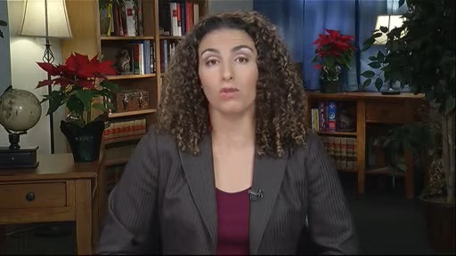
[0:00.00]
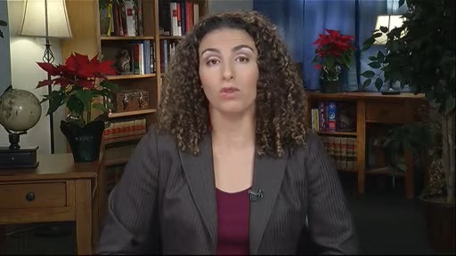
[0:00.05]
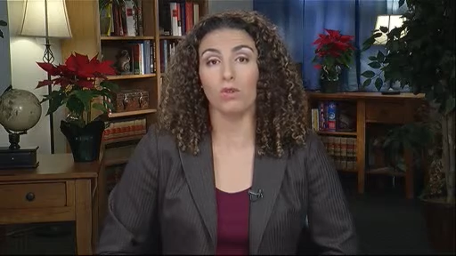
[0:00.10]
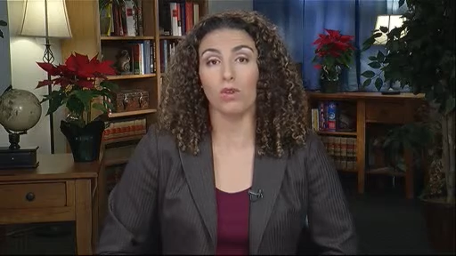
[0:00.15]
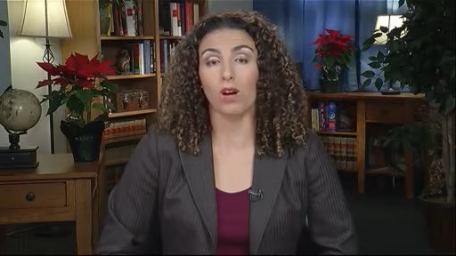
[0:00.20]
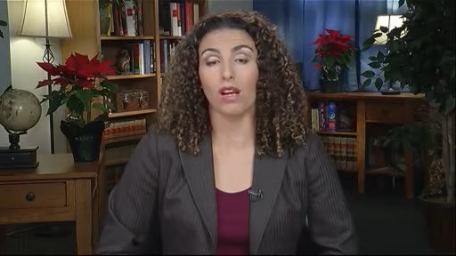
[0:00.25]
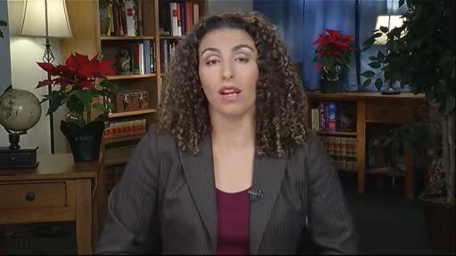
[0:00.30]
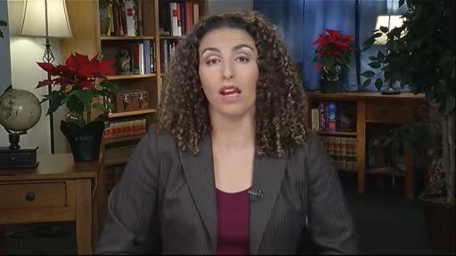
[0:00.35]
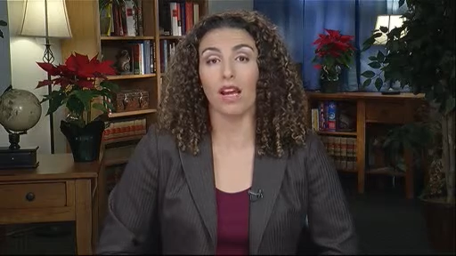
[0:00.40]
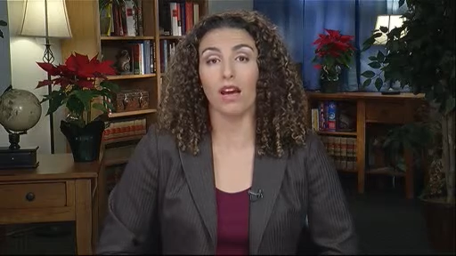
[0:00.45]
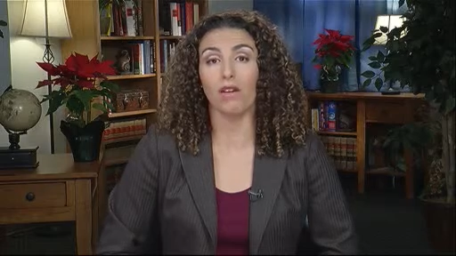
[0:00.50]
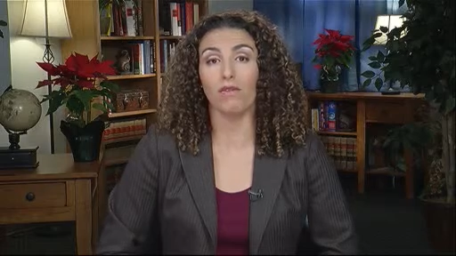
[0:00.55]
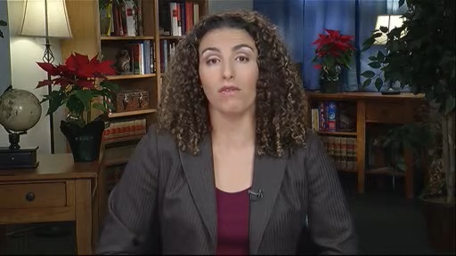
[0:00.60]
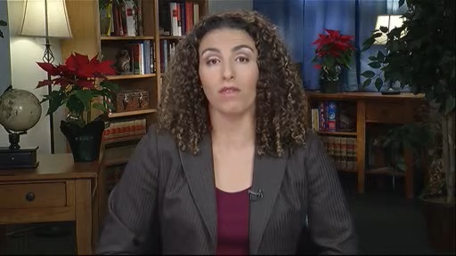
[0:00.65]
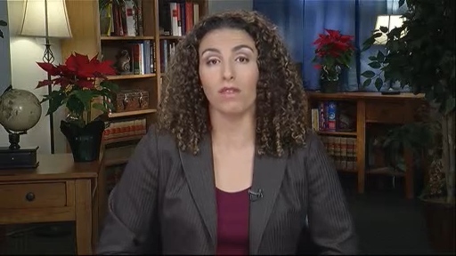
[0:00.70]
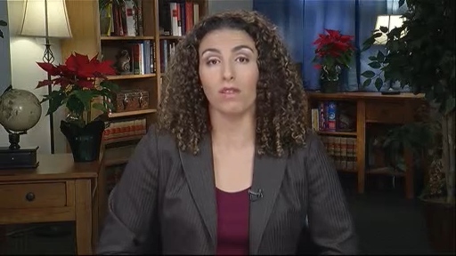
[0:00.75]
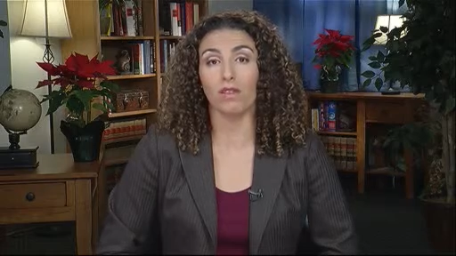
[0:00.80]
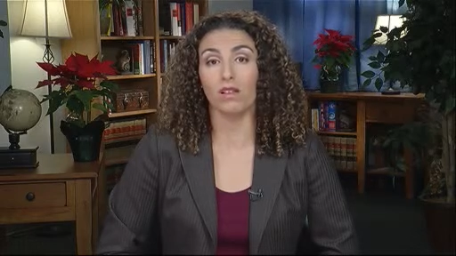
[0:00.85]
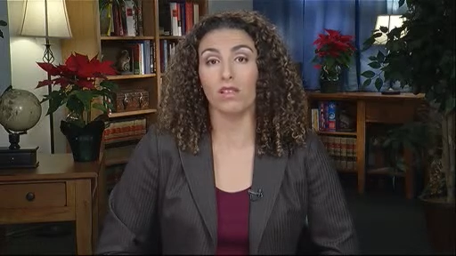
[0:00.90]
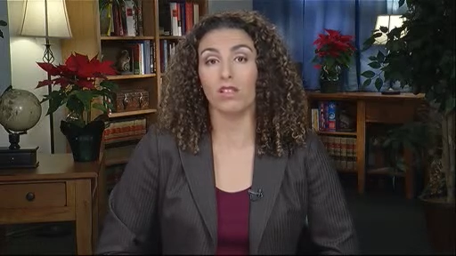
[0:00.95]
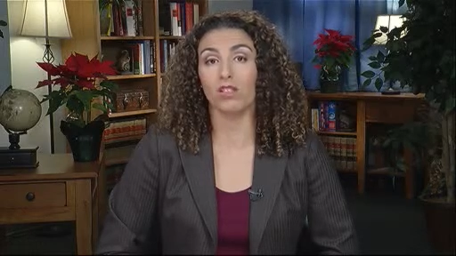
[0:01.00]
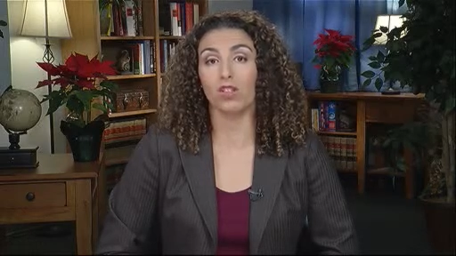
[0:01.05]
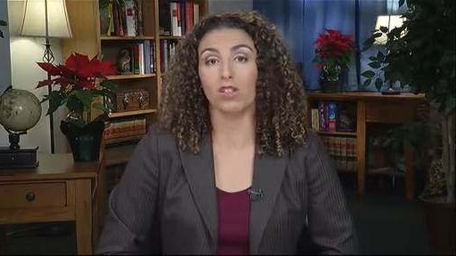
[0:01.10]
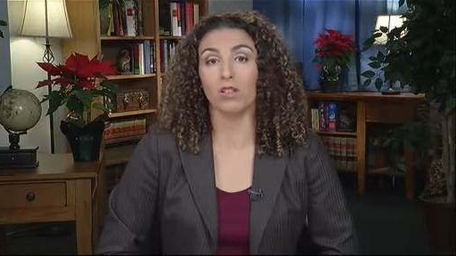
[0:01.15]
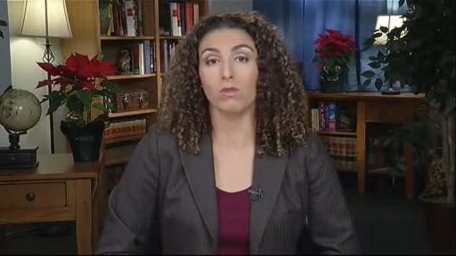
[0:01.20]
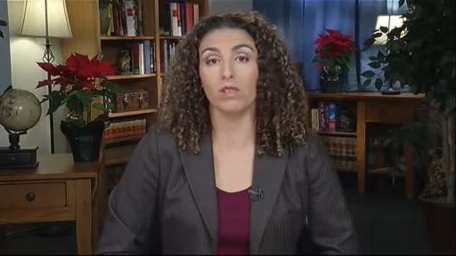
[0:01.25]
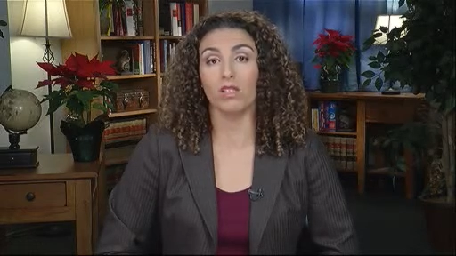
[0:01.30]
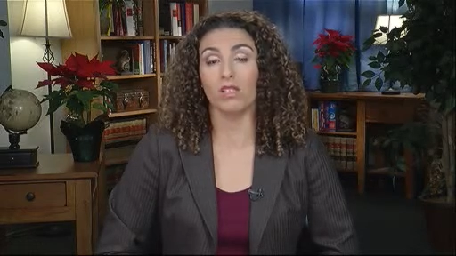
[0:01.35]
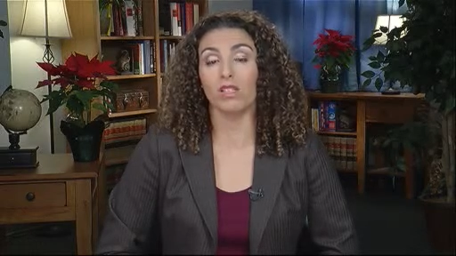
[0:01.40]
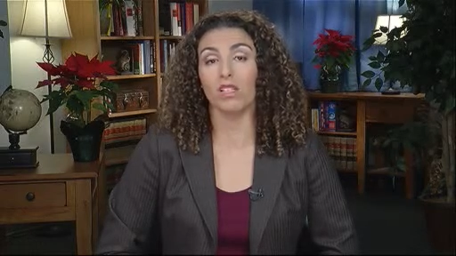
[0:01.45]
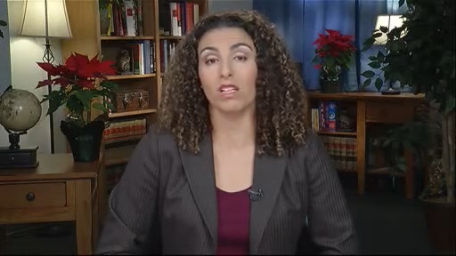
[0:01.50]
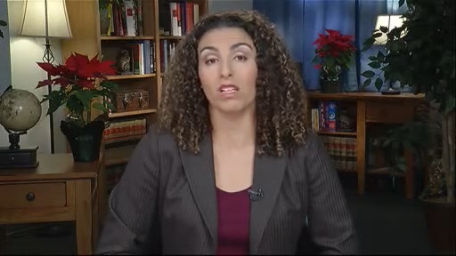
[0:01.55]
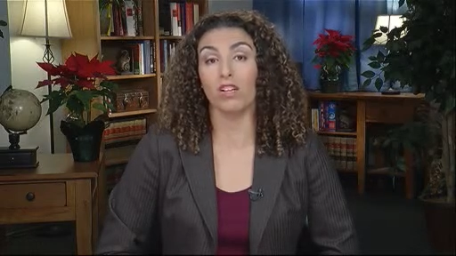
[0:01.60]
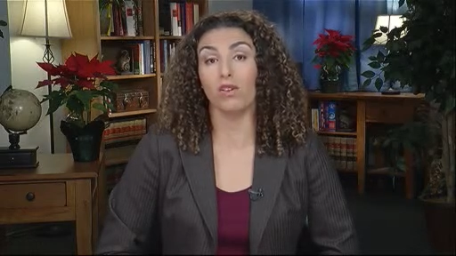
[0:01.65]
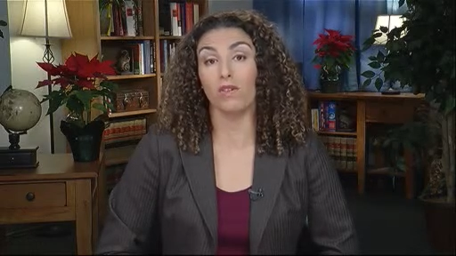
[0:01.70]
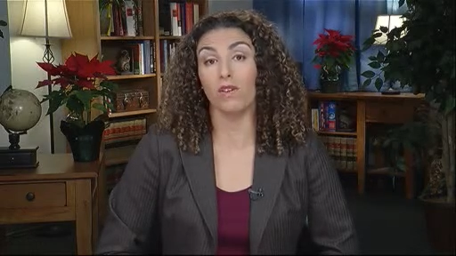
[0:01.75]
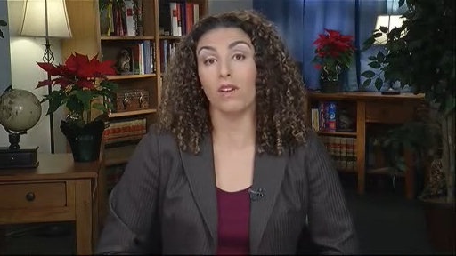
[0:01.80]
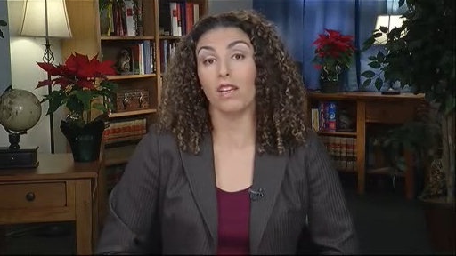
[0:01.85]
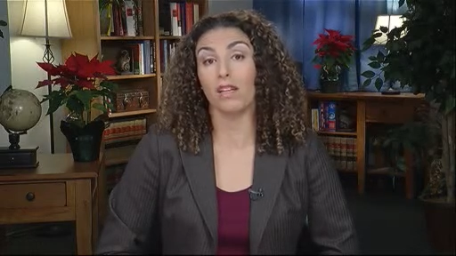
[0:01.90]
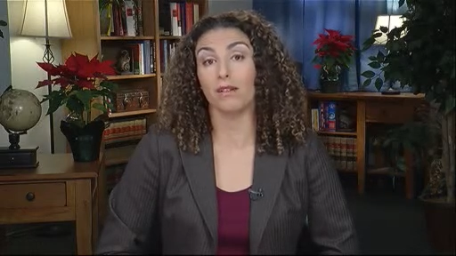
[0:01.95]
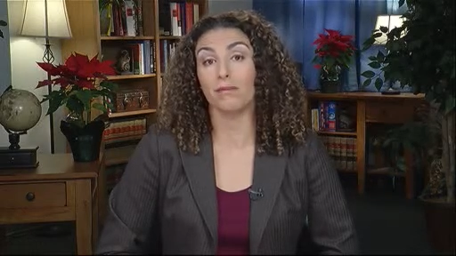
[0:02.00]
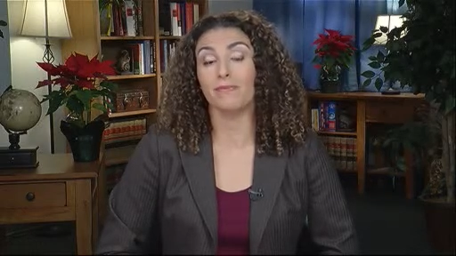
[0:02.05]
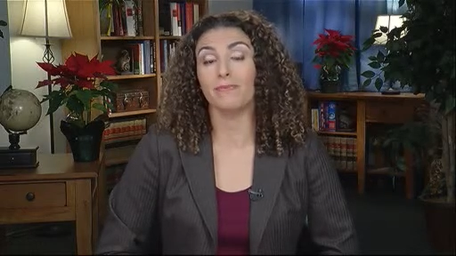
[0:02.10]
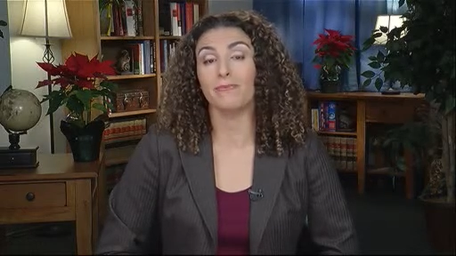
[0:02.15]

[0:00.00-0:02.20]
do not have the legitimacy to intervene?